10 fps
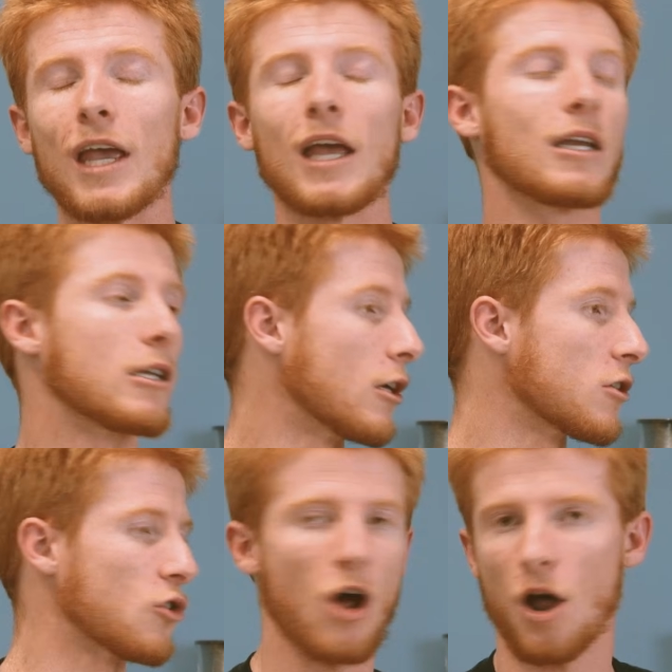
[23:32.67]
it
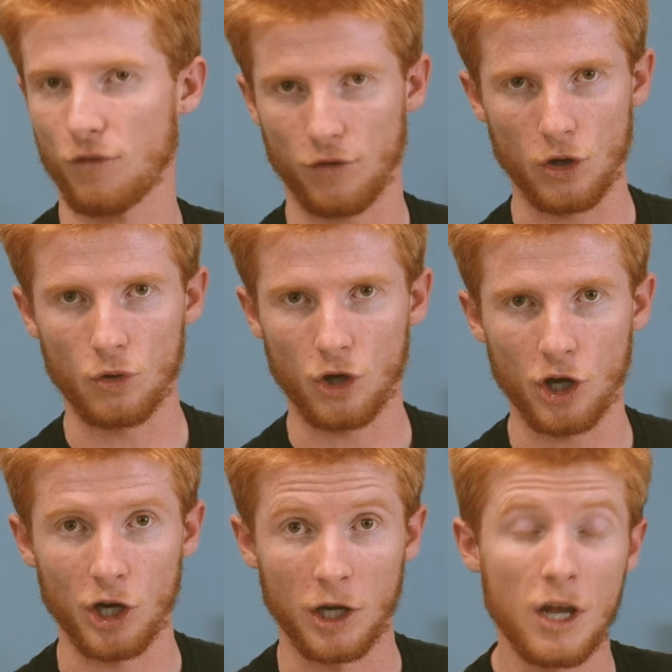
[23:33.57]
does not feel
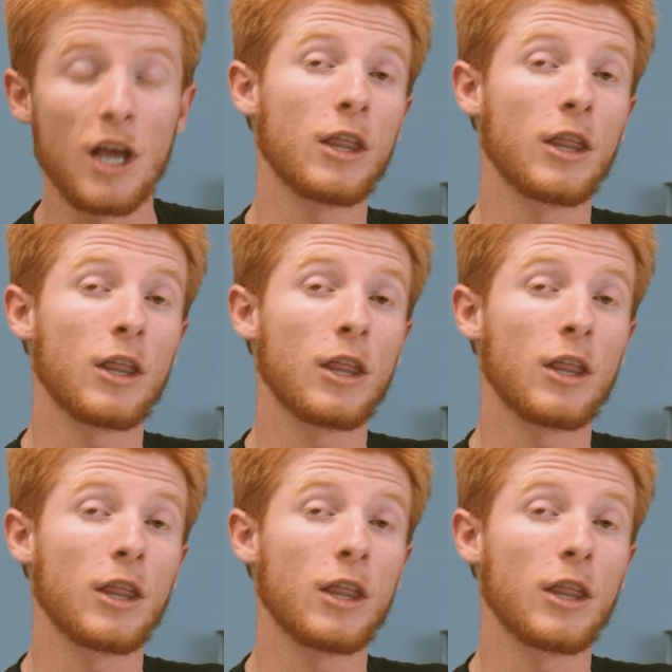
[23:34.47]
good.